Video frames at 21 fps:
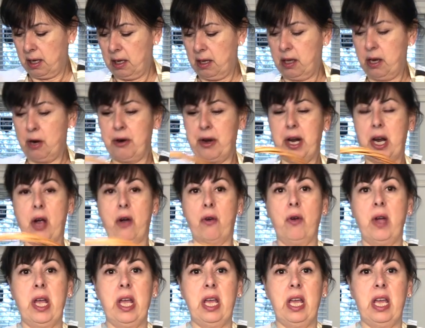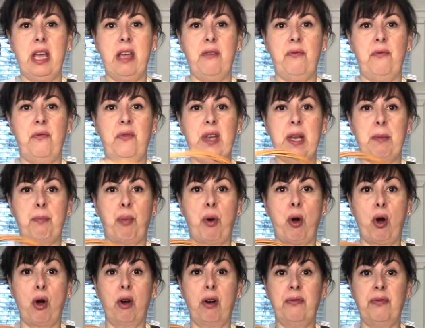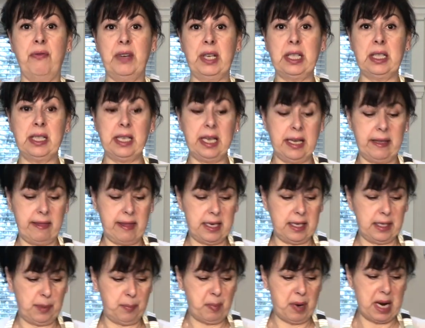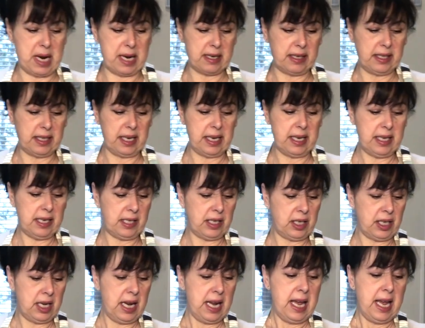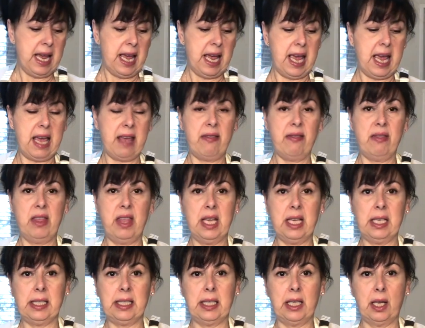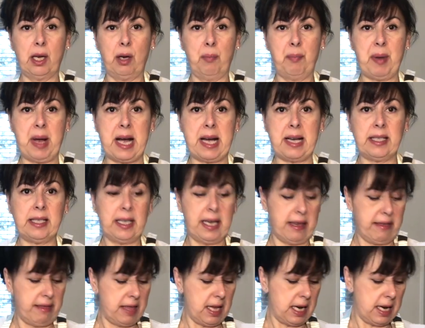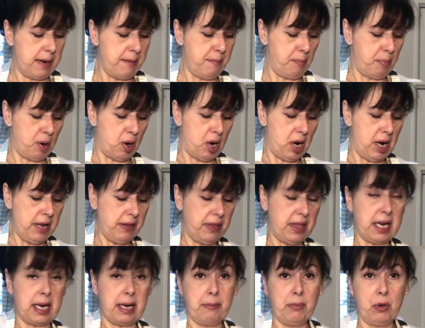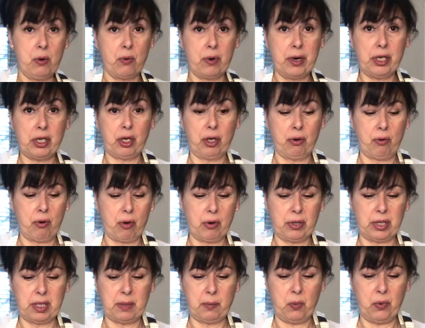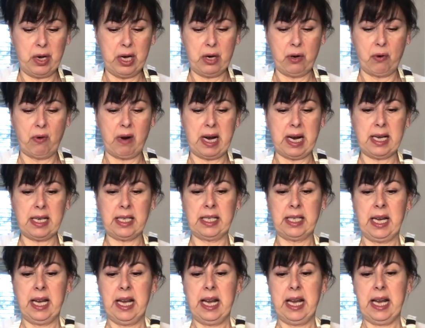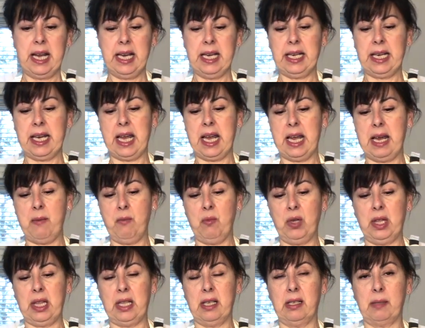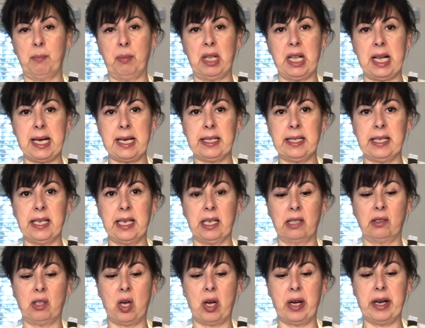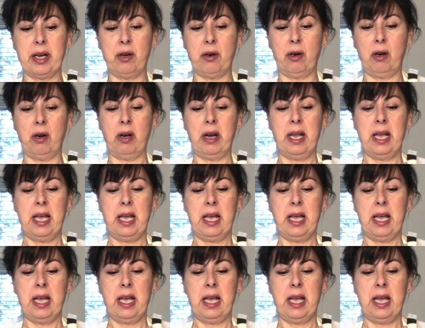There you go. It fit perfectly in this basket. And this little basket that I bought, that I'm going to grow some wheatgrass, it came with this plastic liner,